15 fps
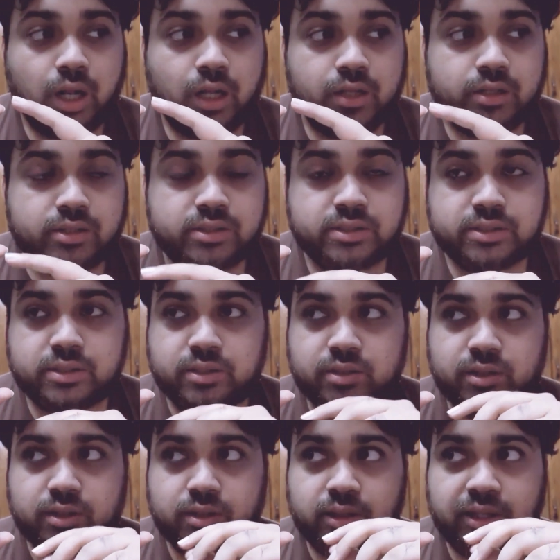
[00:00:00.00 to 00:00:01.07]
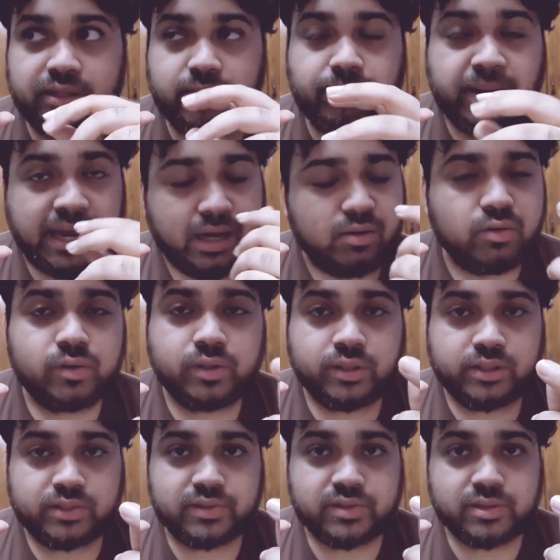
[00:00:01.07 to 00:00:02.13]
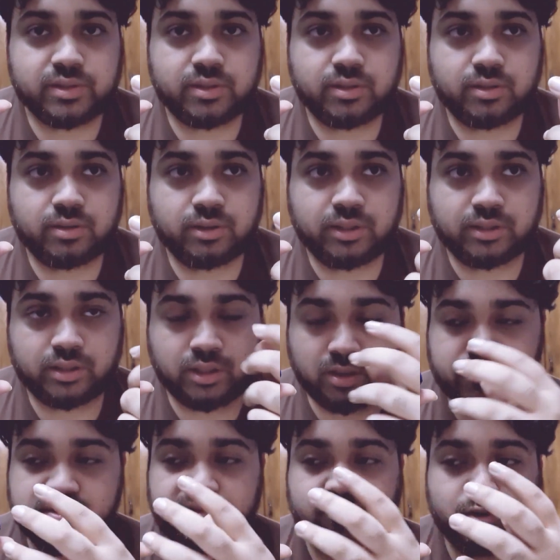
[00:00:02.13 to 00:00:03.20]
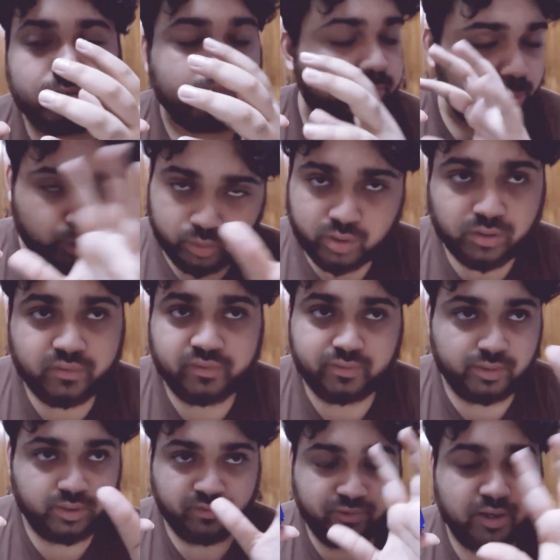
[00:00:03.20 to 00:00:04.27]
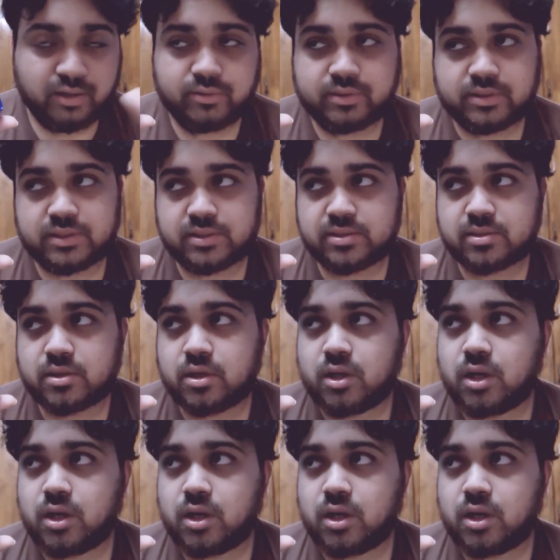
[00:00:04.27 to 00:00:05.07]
because like the powderiness that comes from both of the fragrances,